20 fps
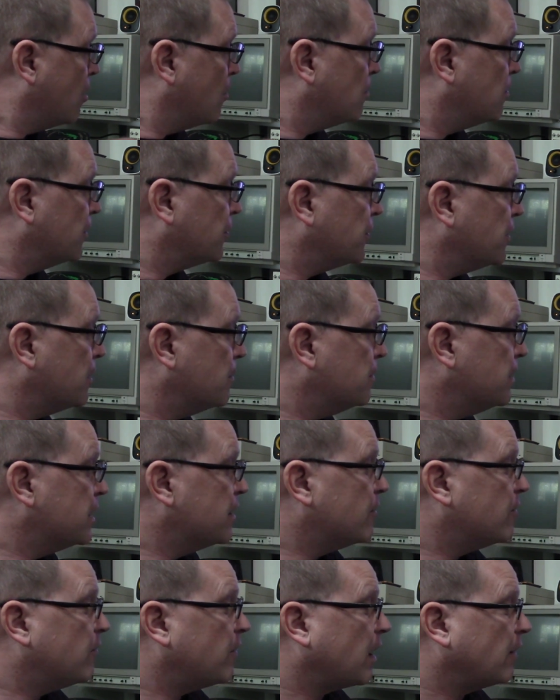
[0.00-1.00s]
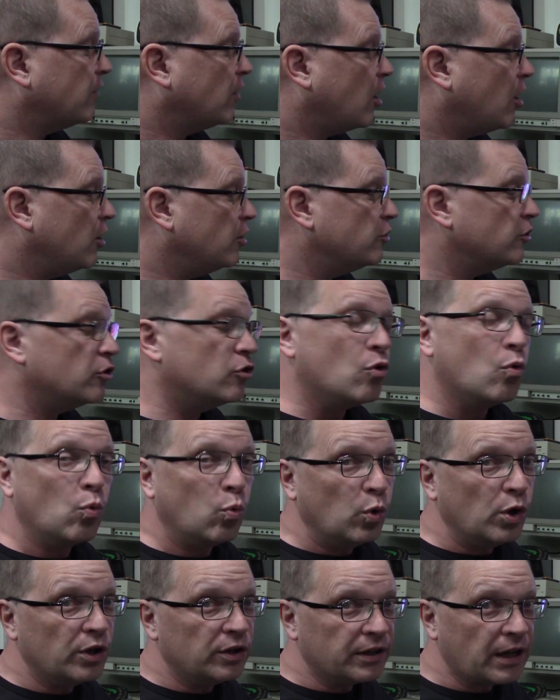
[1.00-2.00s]
but the Amiga 500
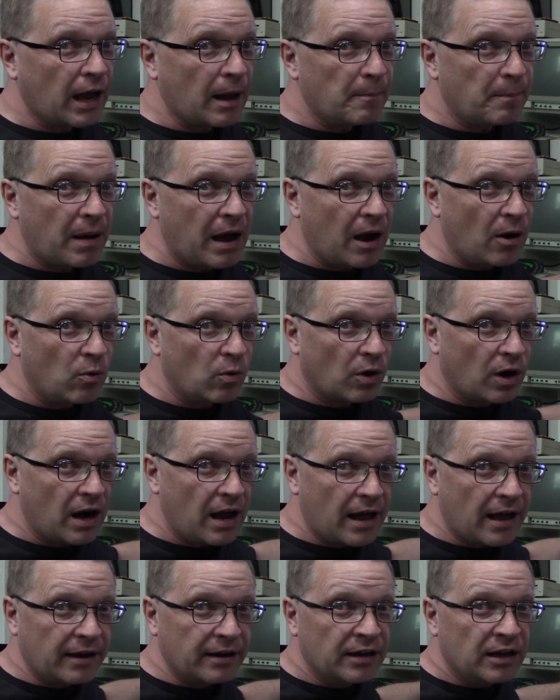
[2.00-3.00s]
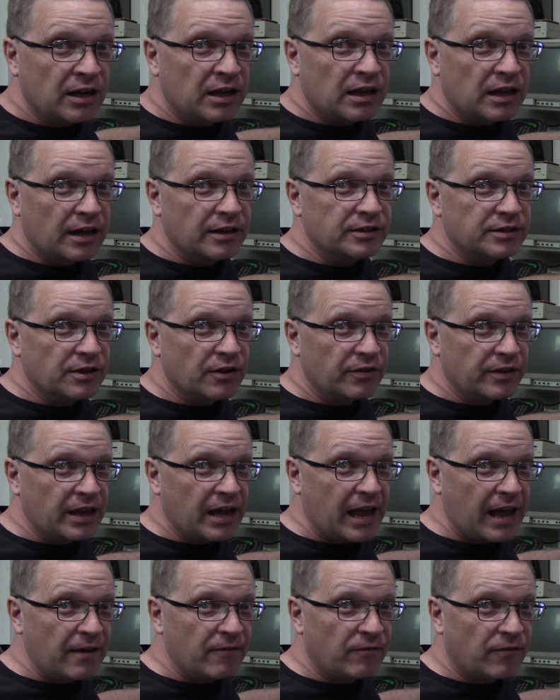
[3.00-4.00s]
will not power on until the
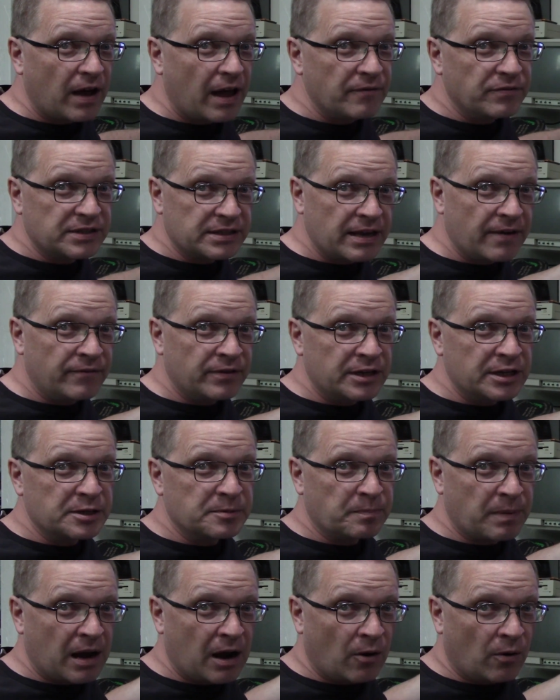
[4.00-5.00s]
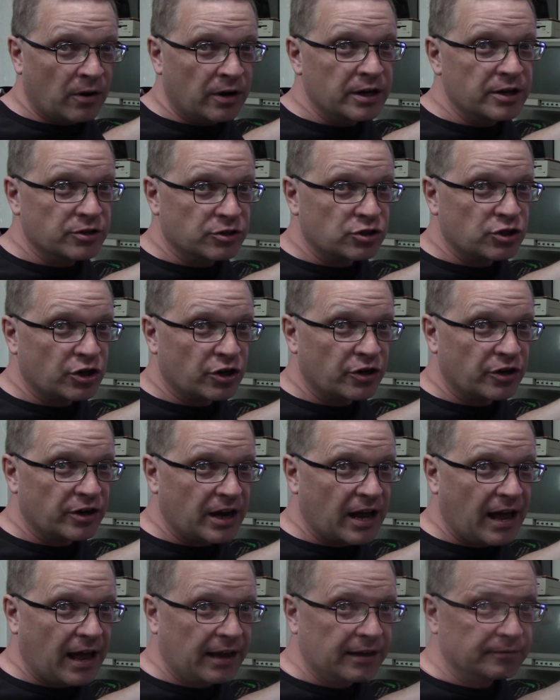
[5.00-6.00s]
A570's power is turned
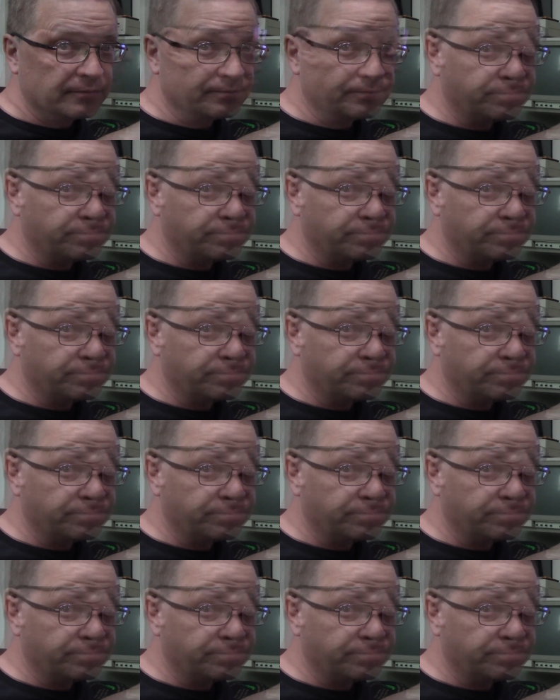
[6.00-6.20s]
on.